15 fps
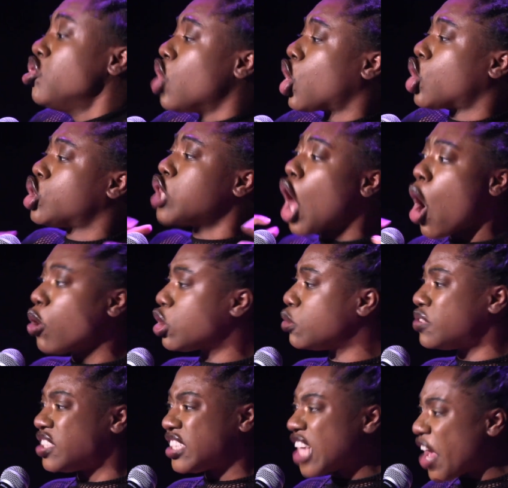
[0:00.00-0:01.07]
The glow you
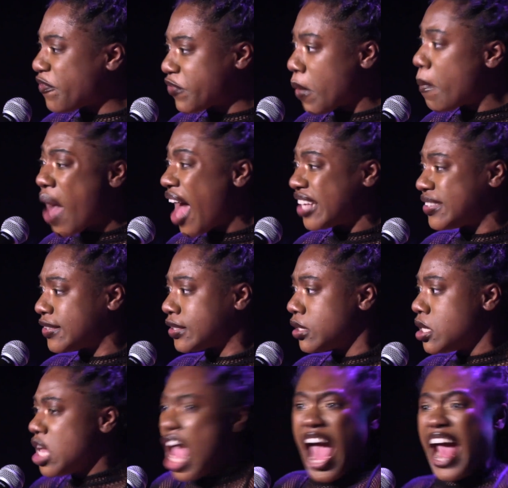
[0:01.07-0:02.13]
see from us
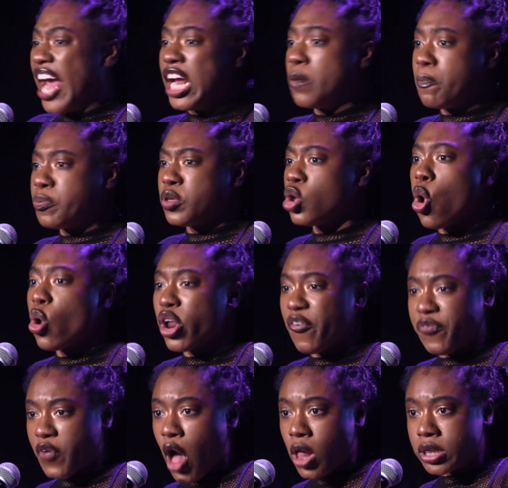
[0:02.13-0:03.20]
ain't
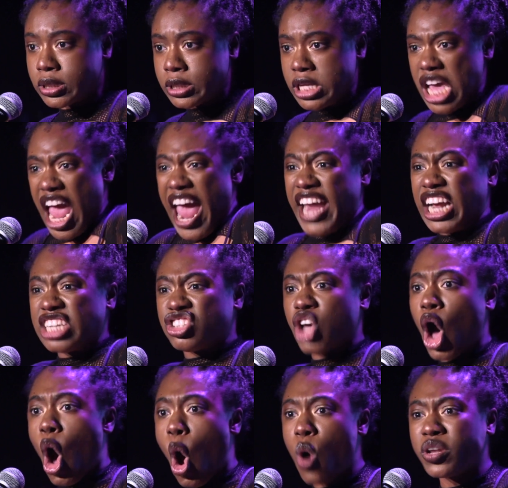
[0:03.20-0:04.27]
beautiful. It is
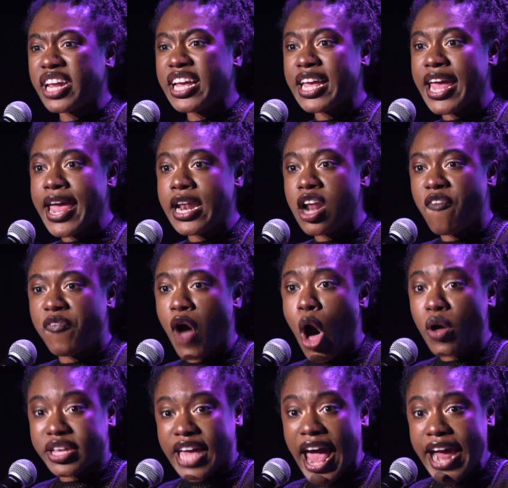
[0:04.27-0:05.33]
holding in a
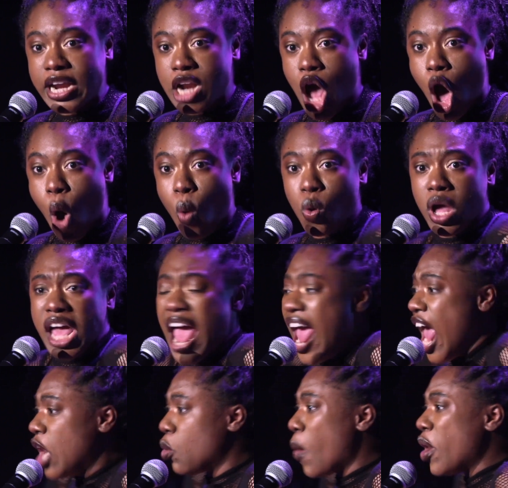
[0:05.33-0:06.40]
volcano.
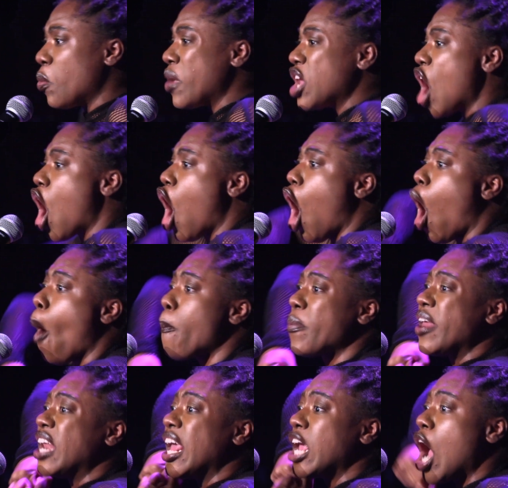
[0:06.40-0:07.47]
And when we are
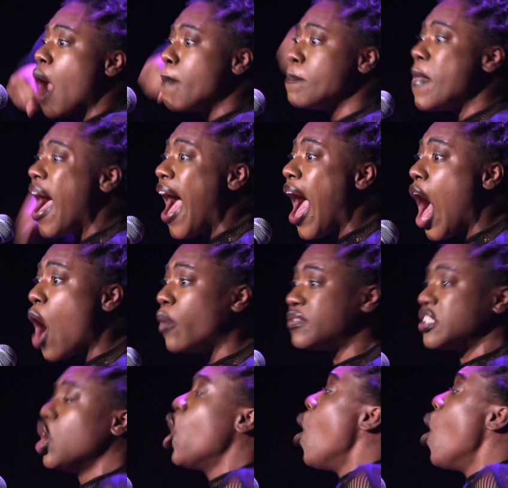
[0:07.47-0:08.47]
opening our mouths,